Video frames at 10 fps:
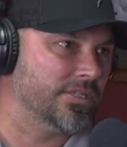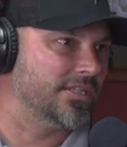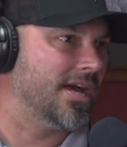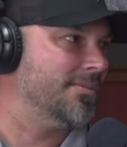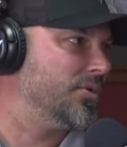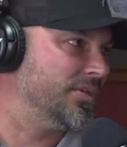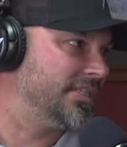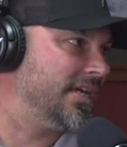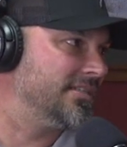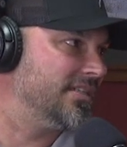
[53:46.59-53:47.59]
which Tom
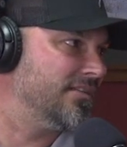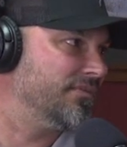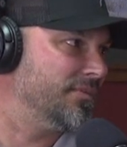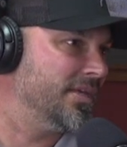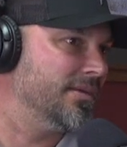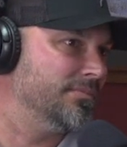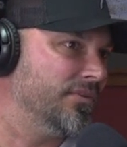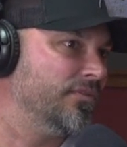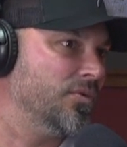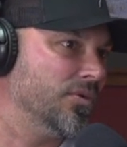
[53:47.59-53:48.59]
always got stuff from them
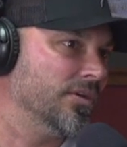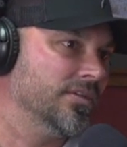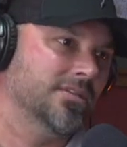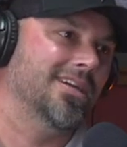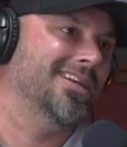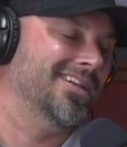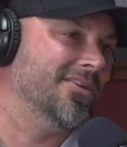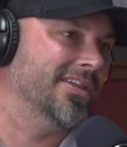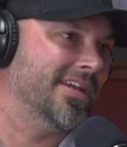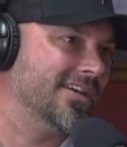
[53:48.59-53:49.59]
before. I didn't
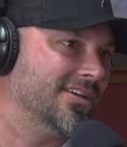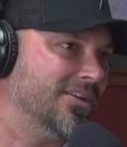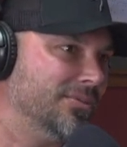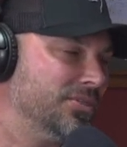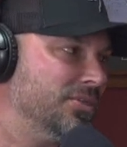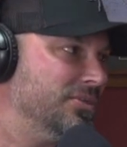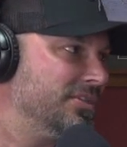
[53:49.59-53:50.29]
know that. I called them too.